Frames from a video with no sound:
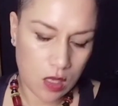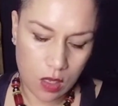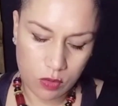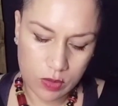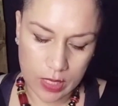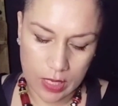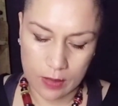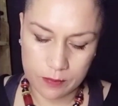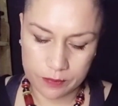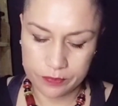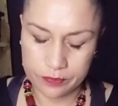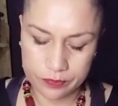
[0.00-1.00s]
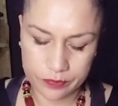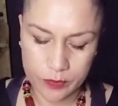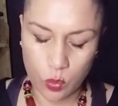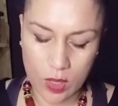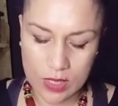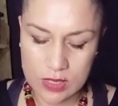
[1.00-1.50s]
Okay.
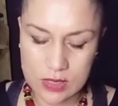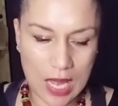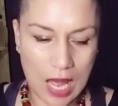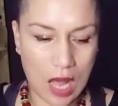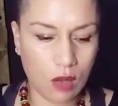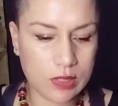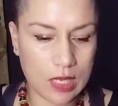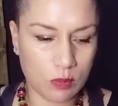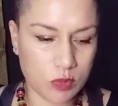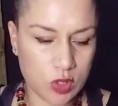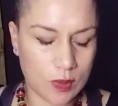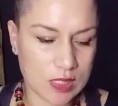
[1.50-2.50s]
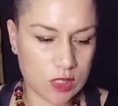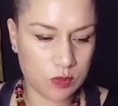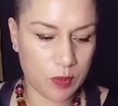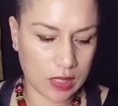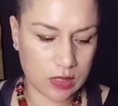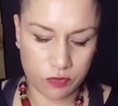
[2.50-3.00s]
What is the outcome to
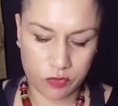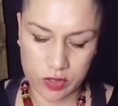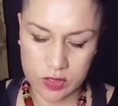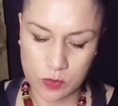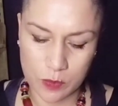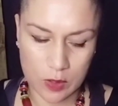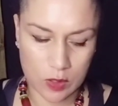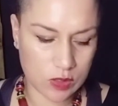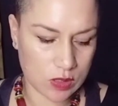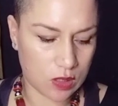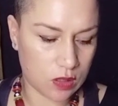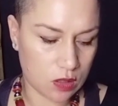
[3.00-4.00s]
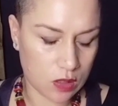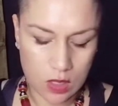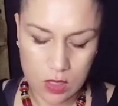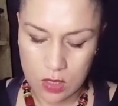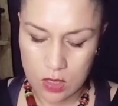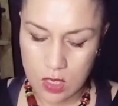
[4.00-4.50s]
expect for this person
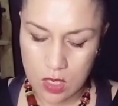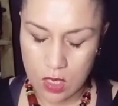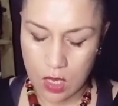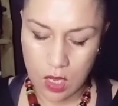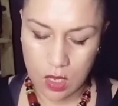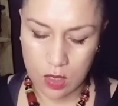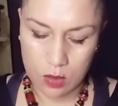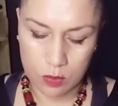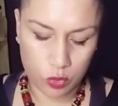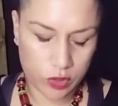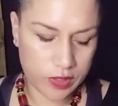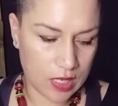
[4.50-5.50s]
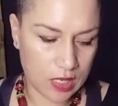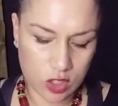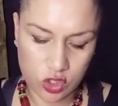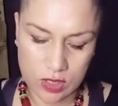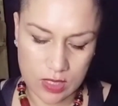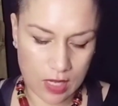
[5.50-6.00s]
with the
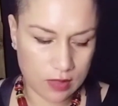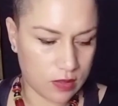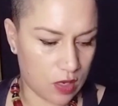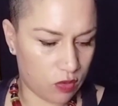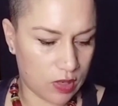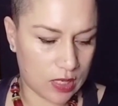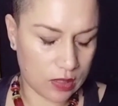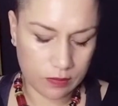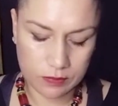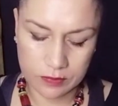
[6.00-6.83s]
energy that they're in?